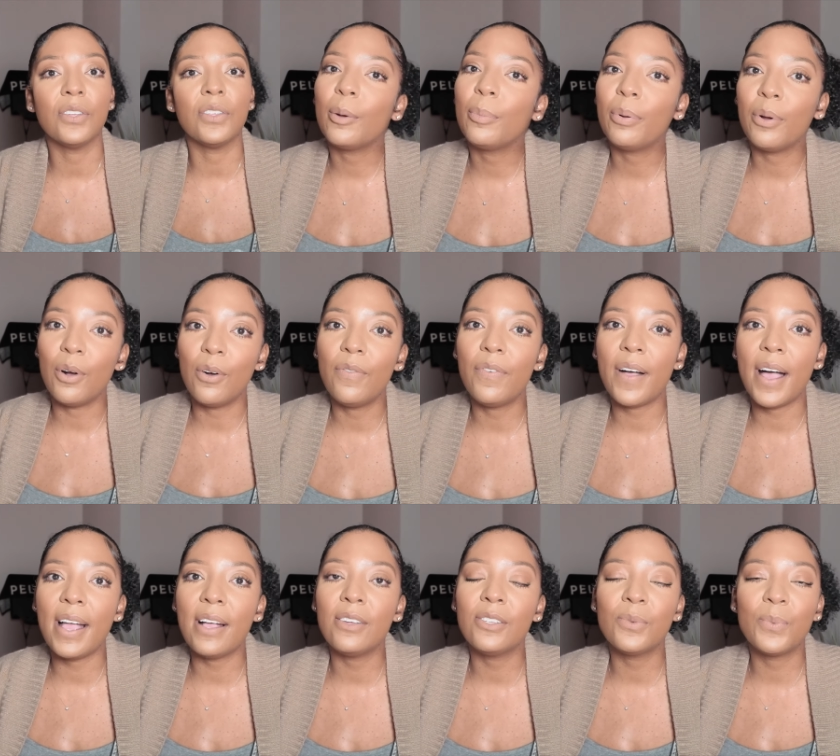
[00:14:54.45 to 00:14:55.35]
There are
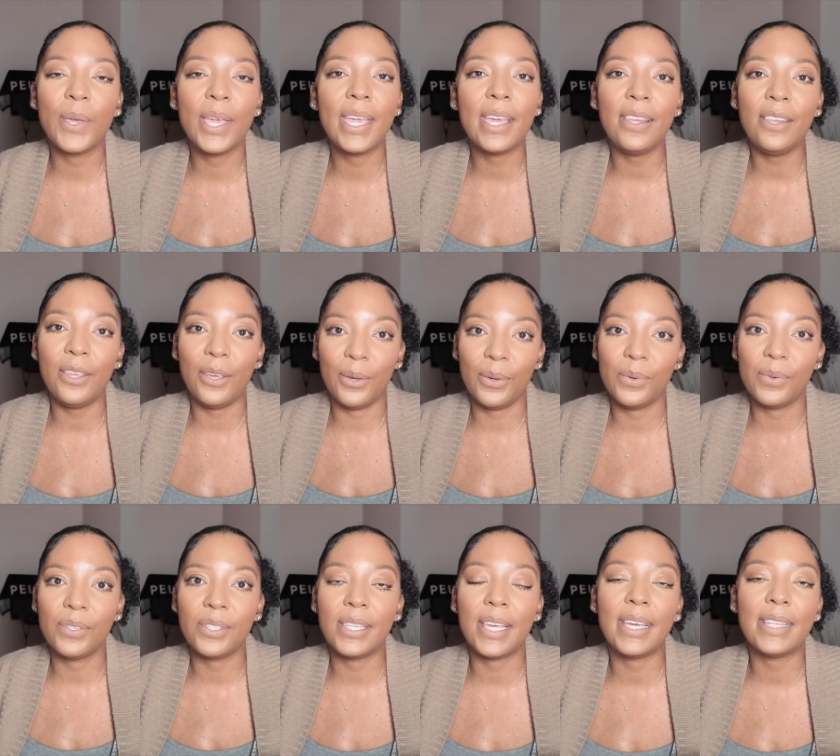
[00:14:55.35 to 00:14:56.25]
profiles we can
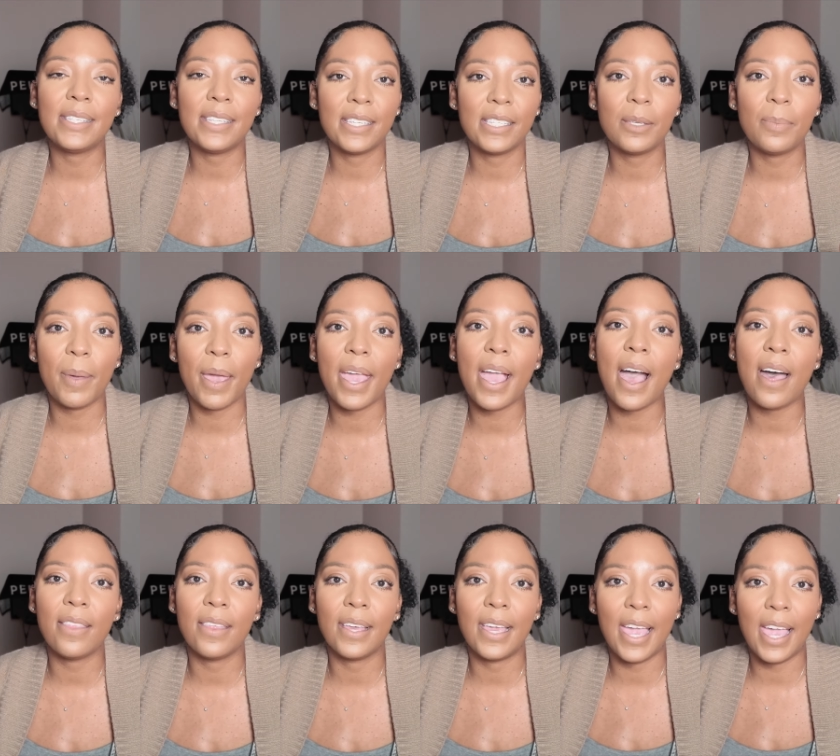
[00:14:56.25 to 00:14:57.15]
use to anticipate
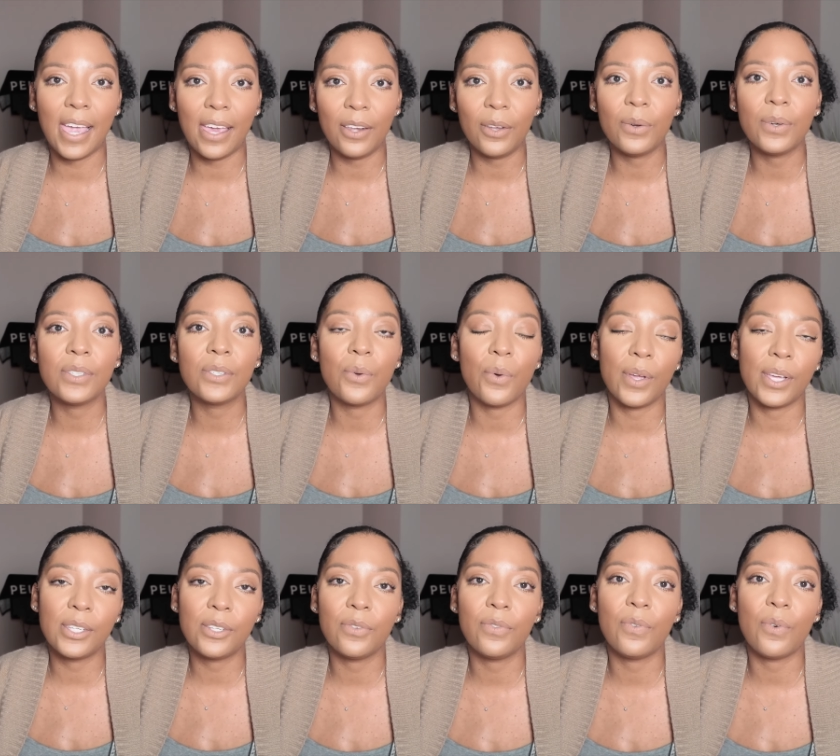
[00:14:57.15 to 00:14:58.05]
how the candle is
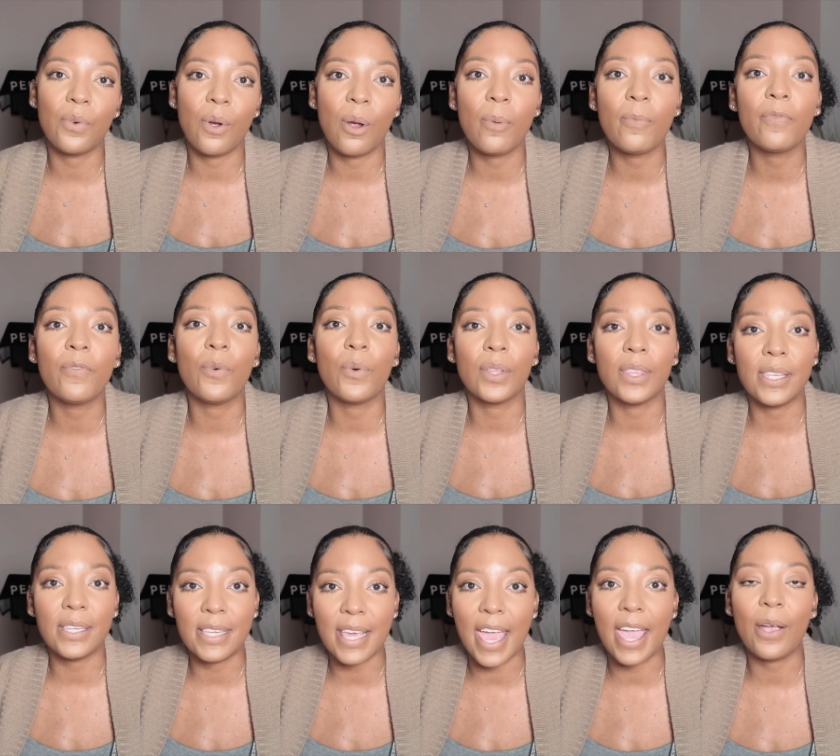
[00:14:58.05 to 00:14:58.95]
going to form for
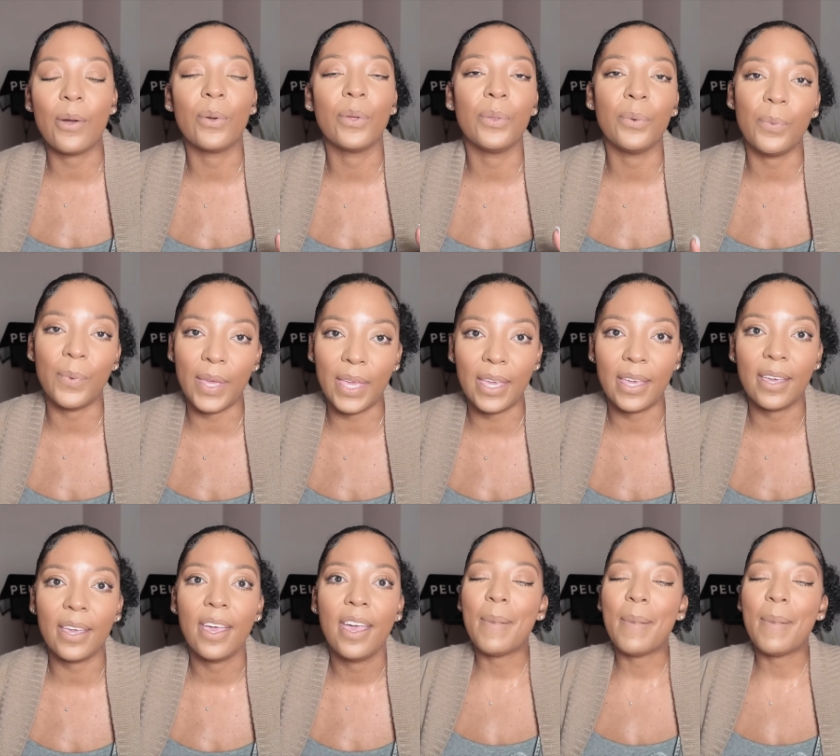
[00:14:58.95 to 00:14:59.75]
the day or the week.